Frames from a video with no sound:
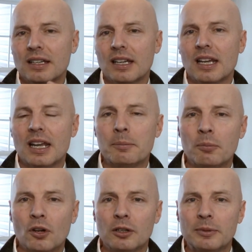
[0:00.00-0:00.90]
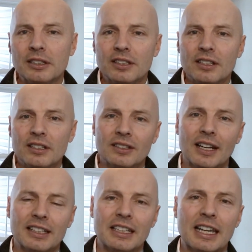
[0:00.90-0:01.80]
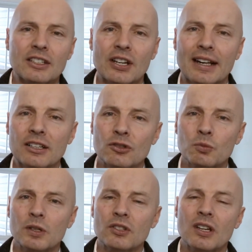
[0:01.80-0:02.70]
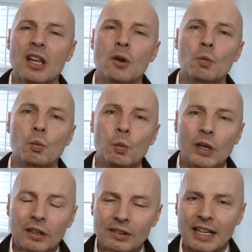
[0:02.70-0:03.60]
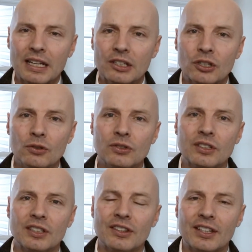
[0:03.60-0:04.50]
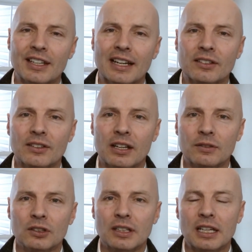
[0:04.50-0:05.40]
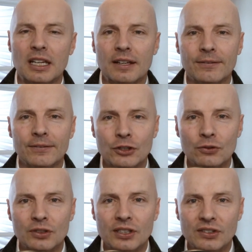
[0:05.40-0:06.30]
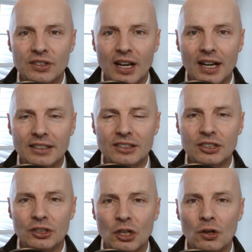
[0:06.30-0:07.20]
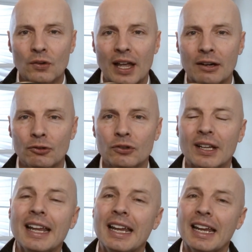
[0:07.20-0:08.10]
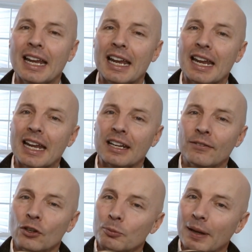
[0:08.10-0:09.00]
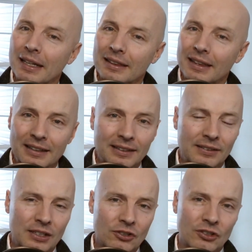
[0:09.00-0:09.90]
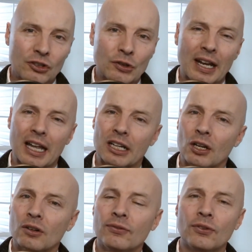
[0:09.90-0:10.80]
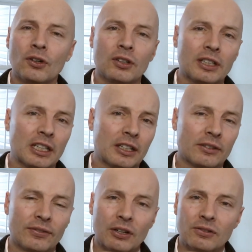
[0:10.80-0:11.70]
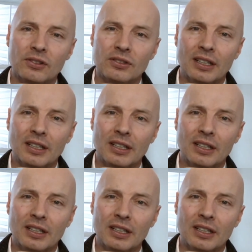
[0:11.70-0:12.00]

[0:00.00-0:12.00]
and put them into this 90-day challenge, which will take you to the next level if you decide to go that route. And if you make that decision, you got to go full in here, folks.